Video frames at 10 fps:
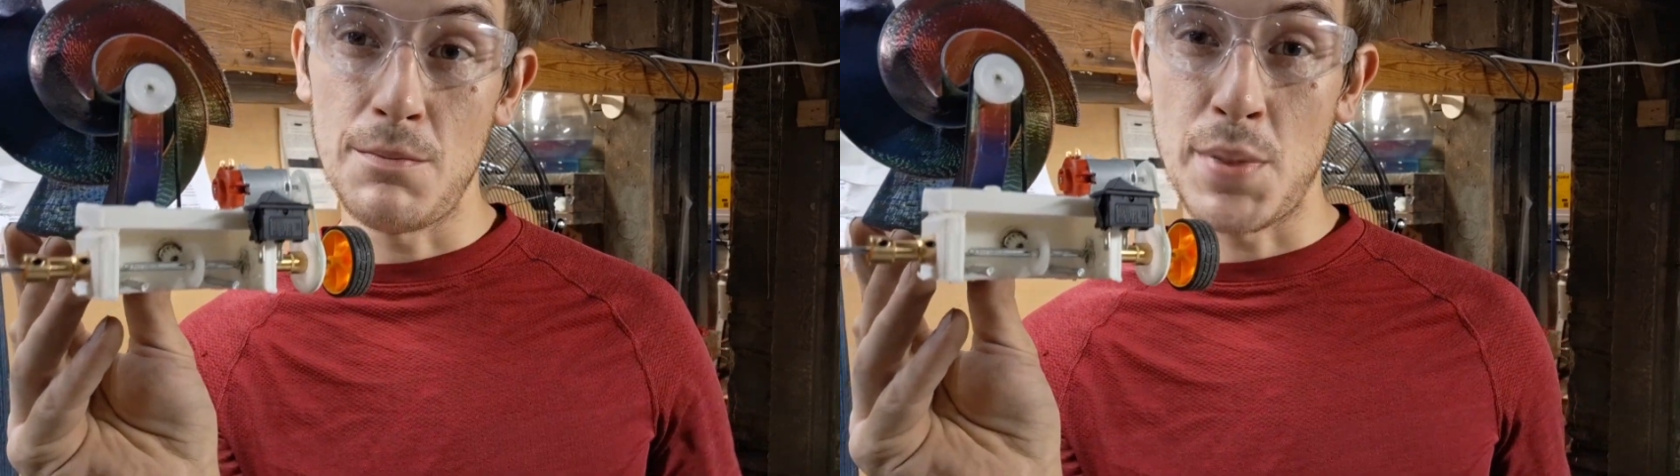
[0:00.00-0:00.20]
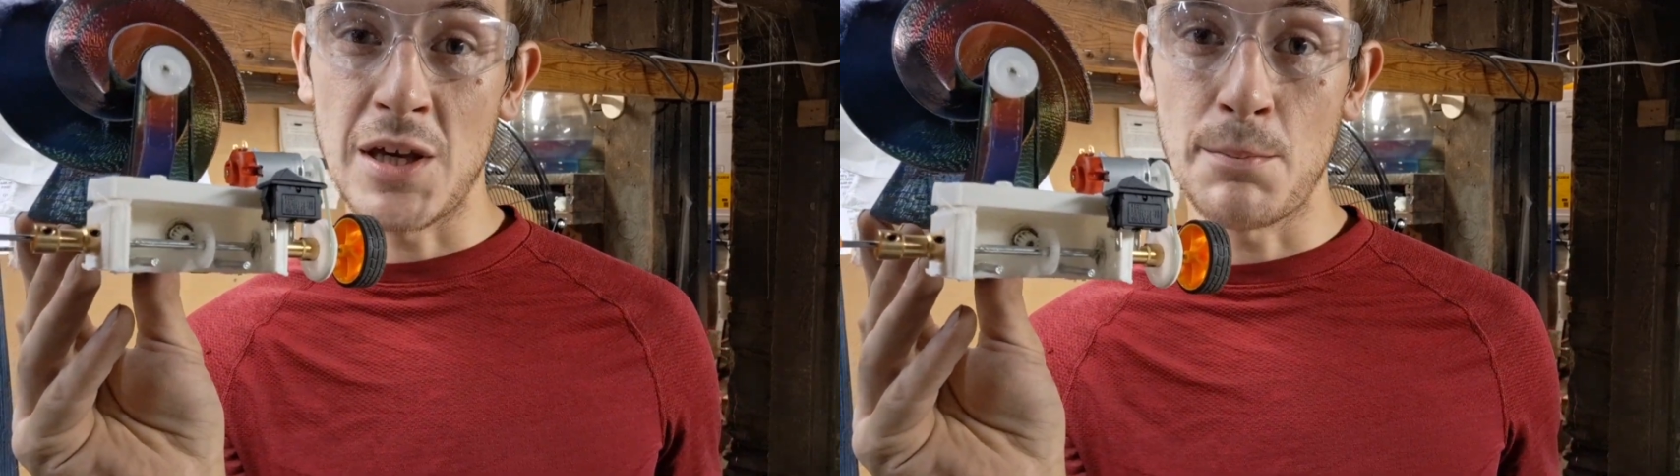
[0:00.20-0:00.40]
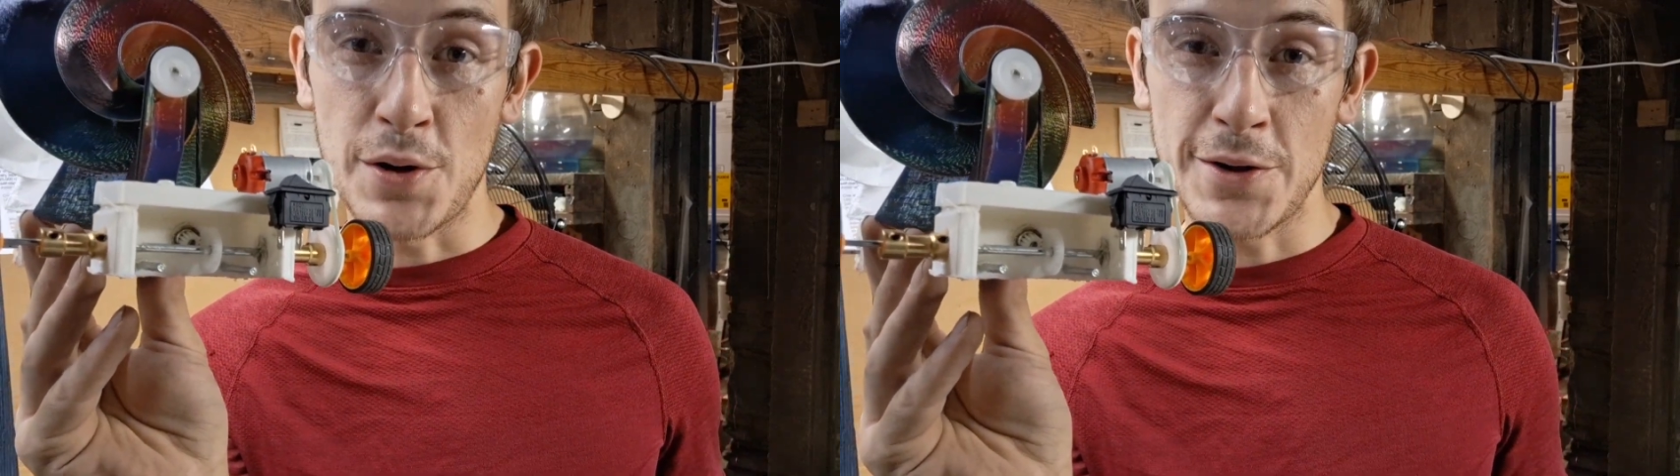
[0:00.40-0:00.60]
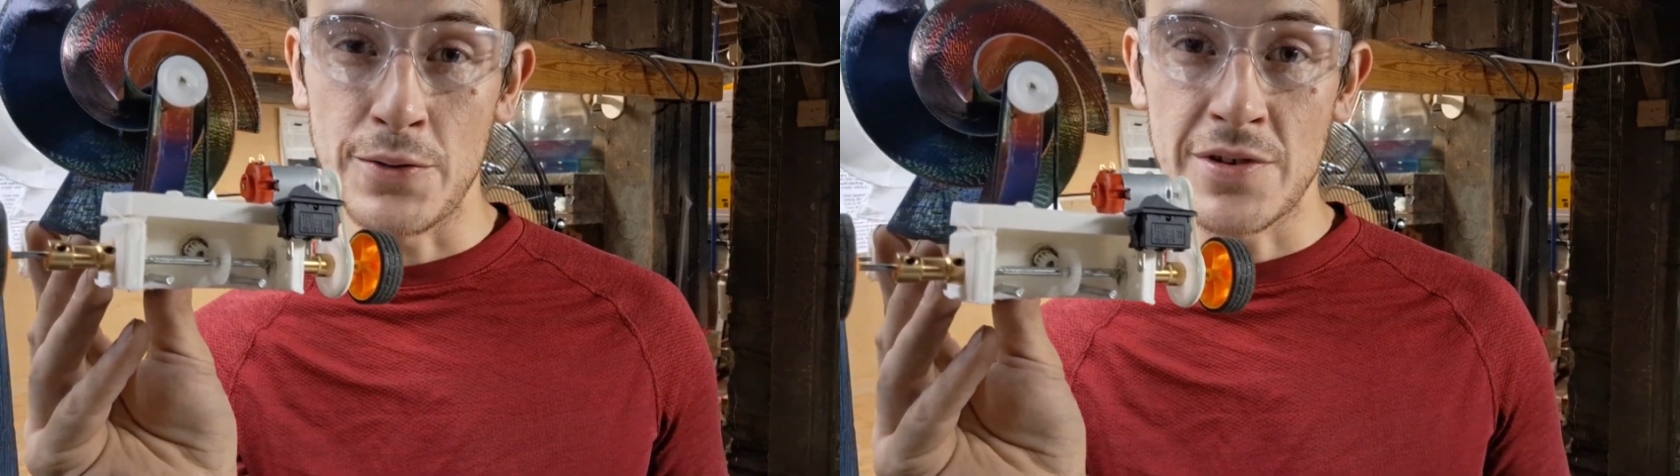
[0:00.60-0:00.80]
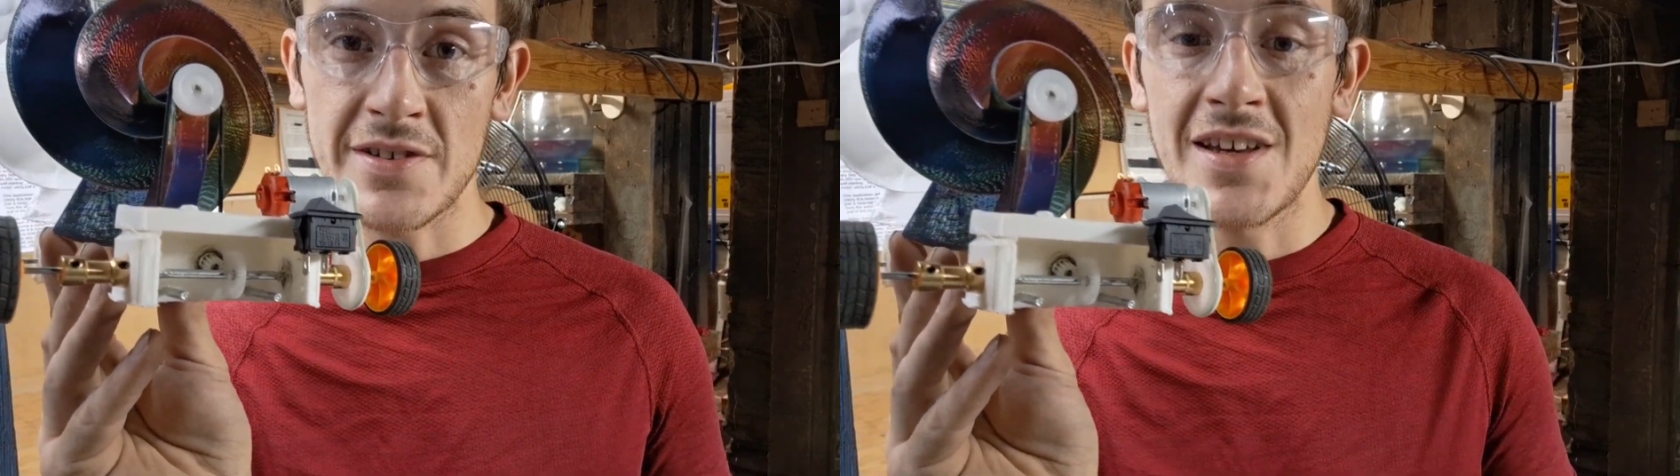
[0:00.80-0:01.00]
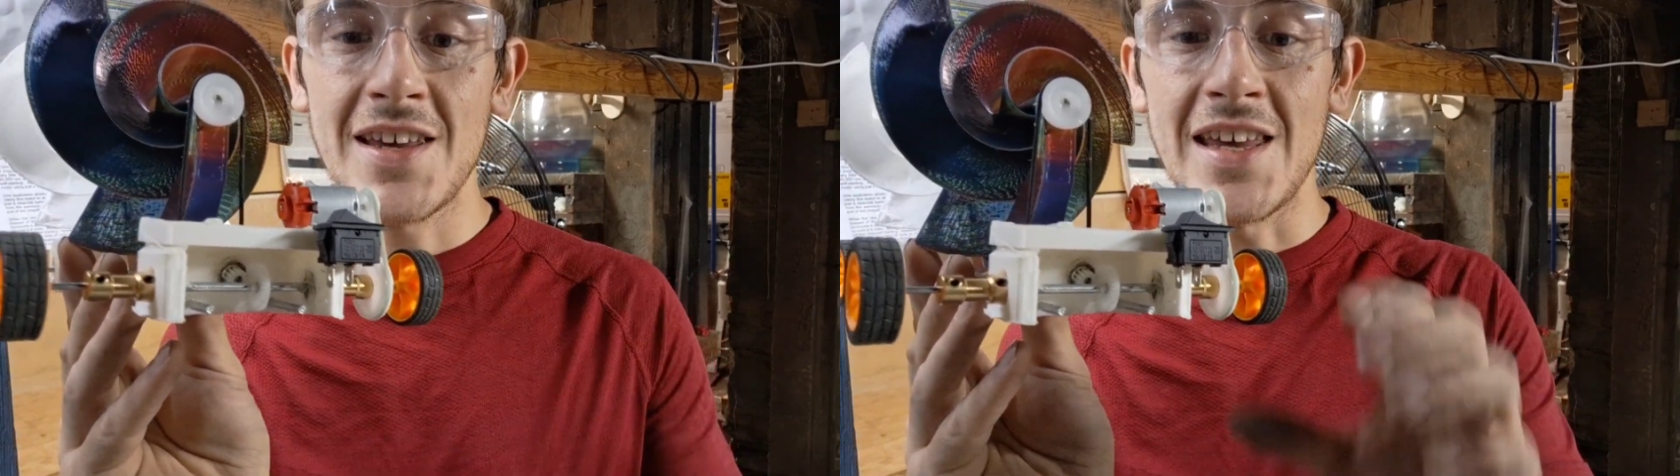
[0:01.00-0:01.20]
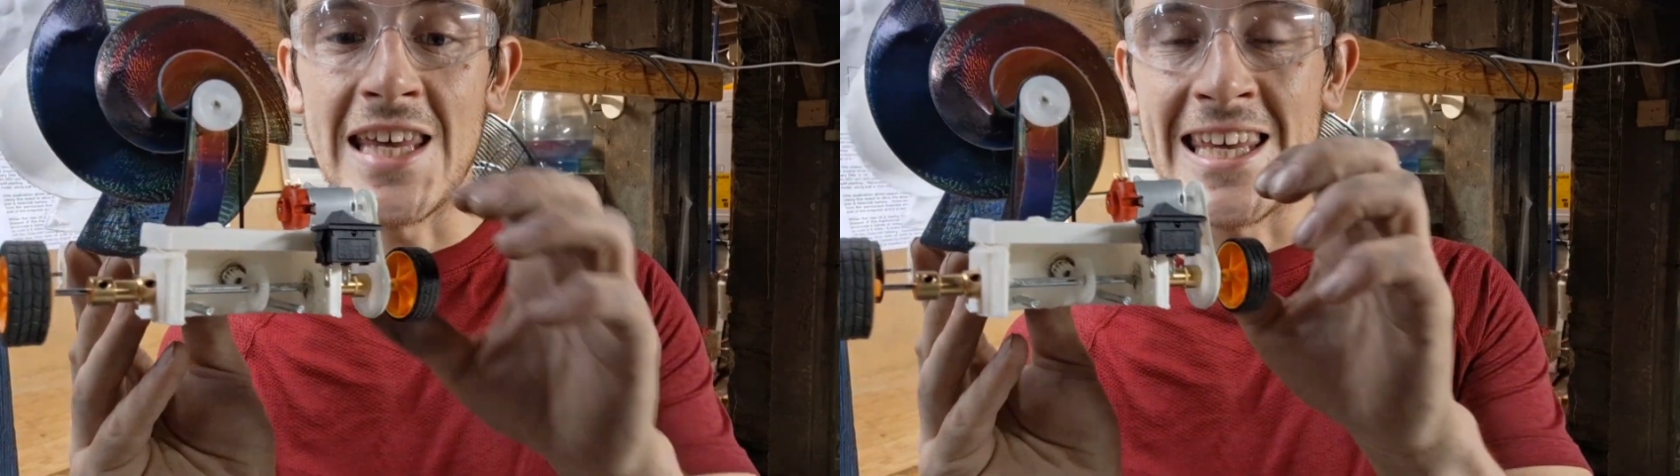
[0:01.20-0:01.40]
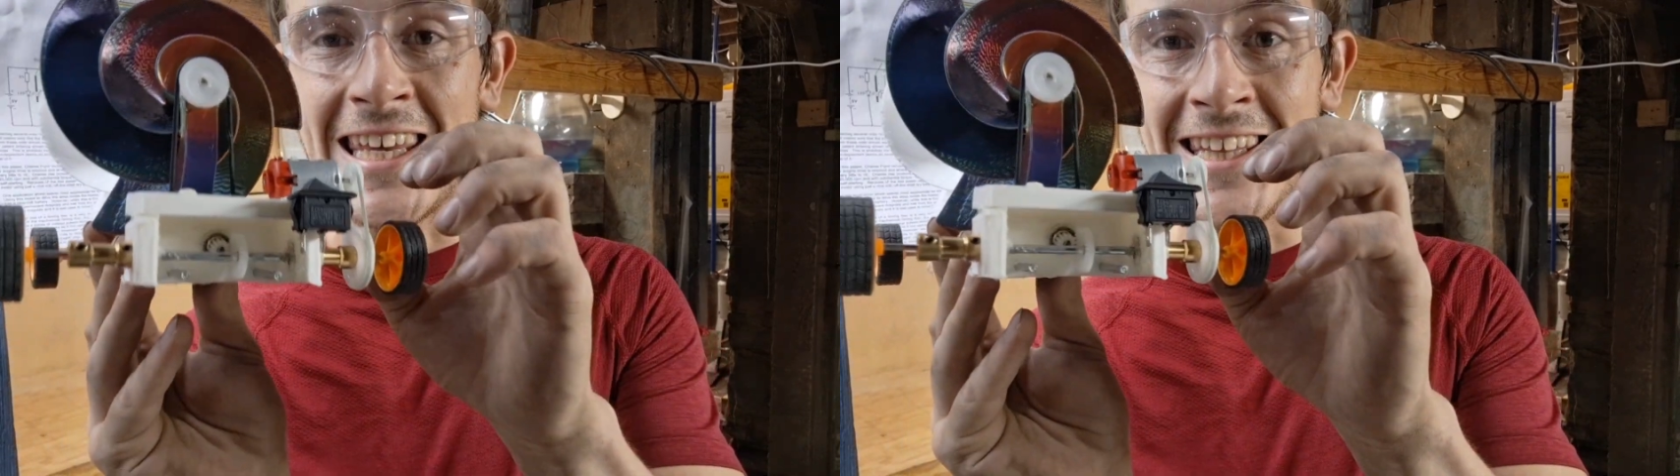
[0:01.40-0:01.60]
being produced
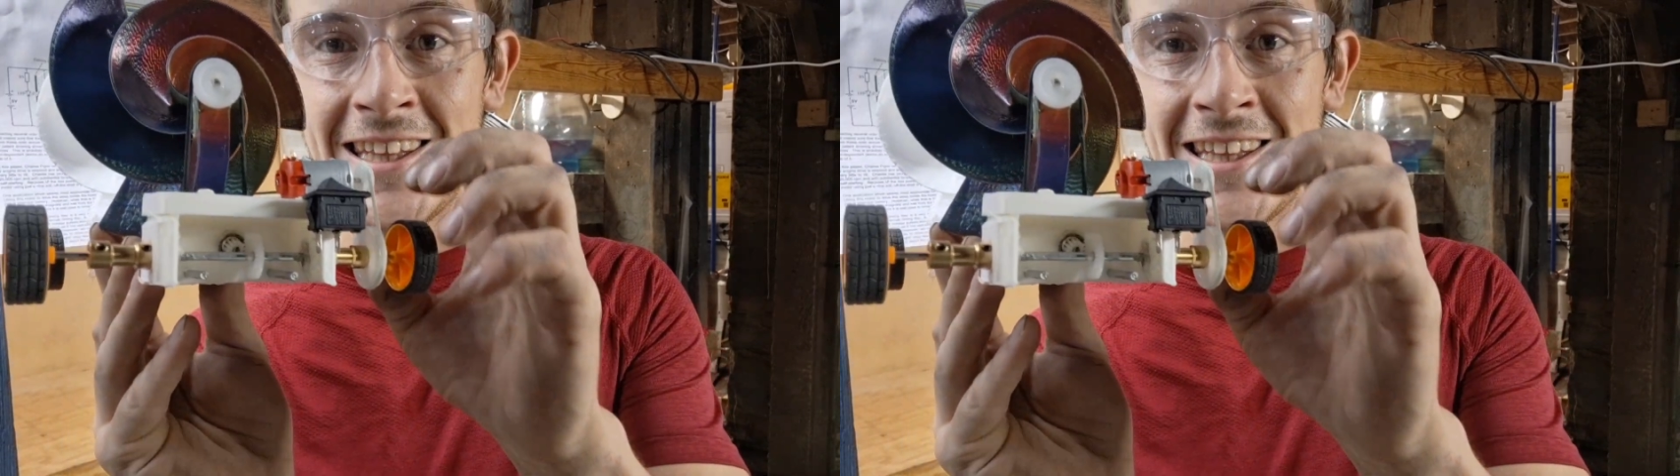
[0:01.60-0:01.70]
in